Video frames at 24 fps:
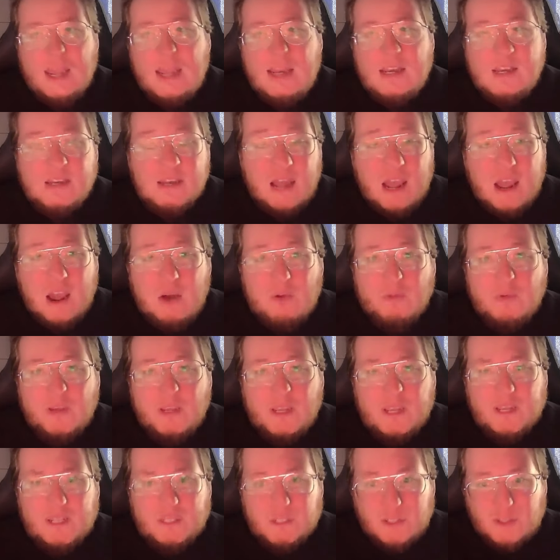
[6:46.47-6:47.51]
And now we
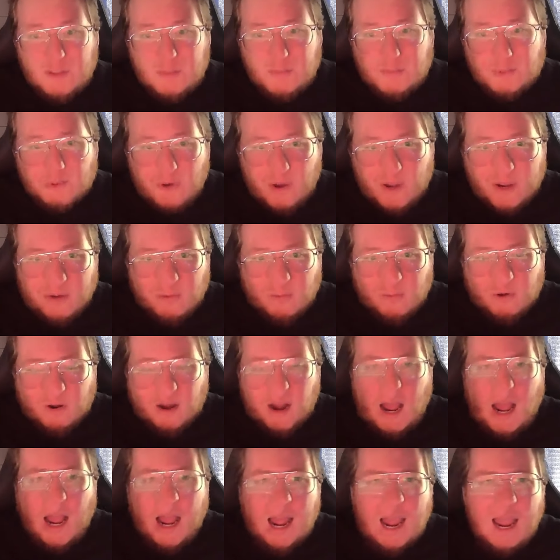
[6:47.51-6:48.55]
get to the point
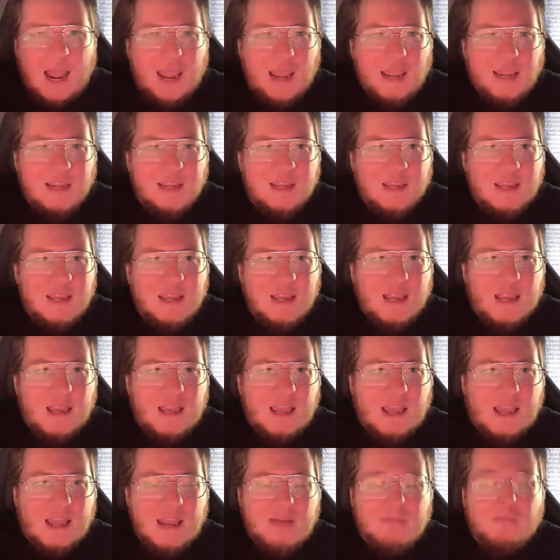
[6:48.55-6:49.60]
where I
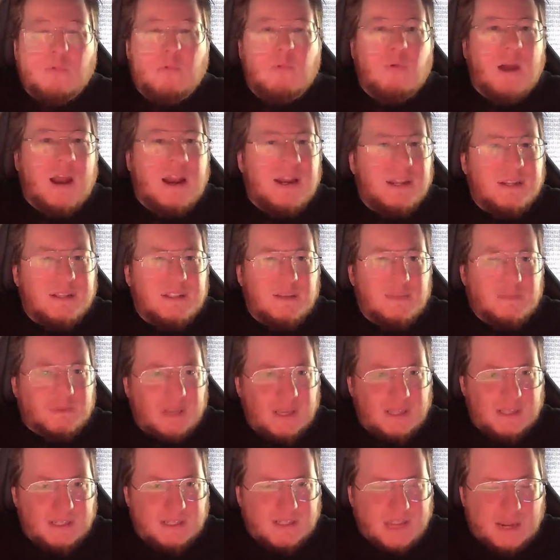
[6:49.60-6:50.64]
am ready to
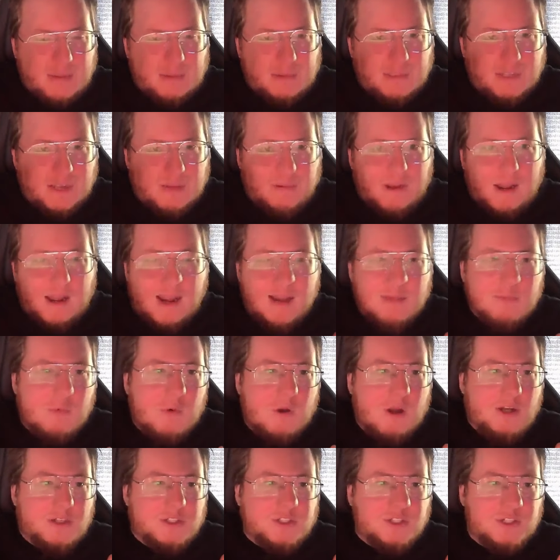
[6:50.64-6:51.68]
play the tabletop. I'm
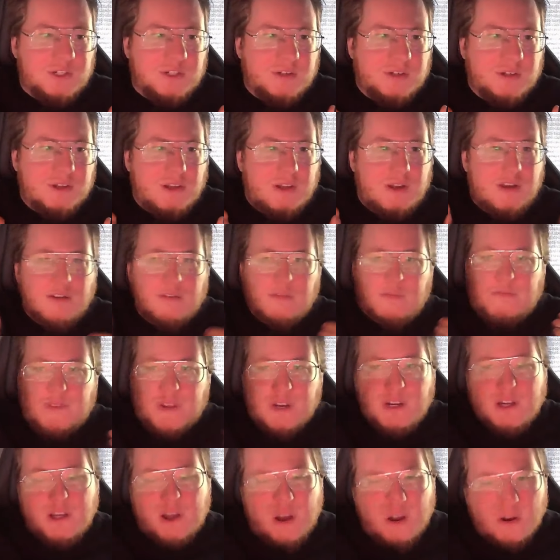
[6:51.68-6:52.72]
watching
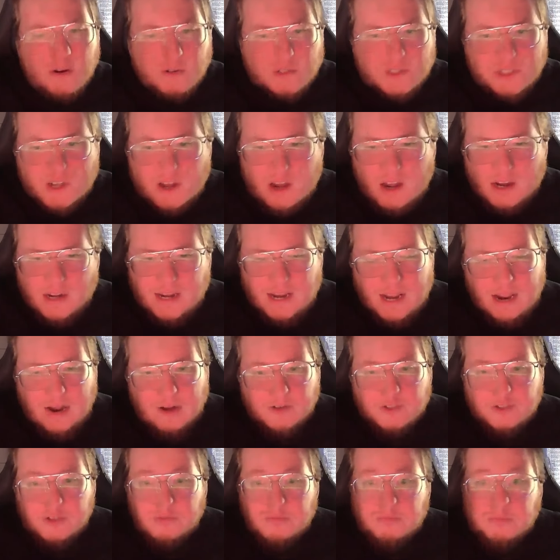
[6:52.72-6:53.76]
videos on how
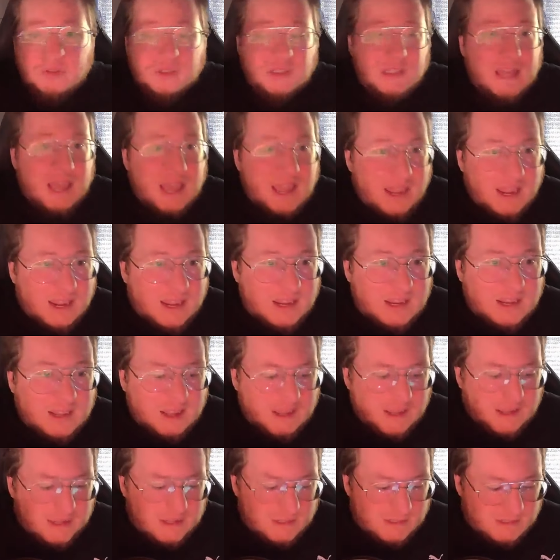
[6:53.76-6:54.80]
to play
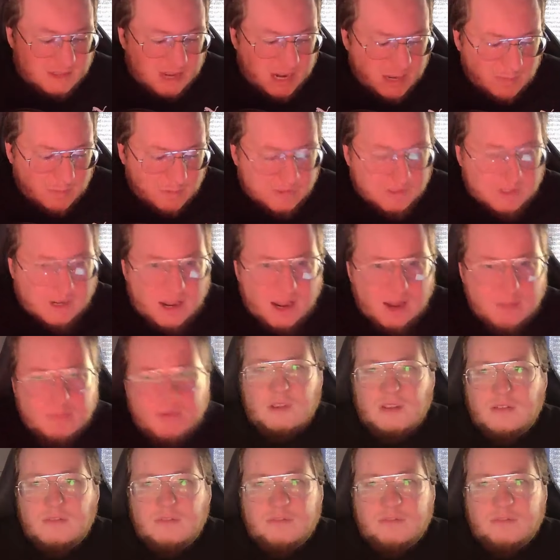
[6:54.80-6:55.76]
tabletop.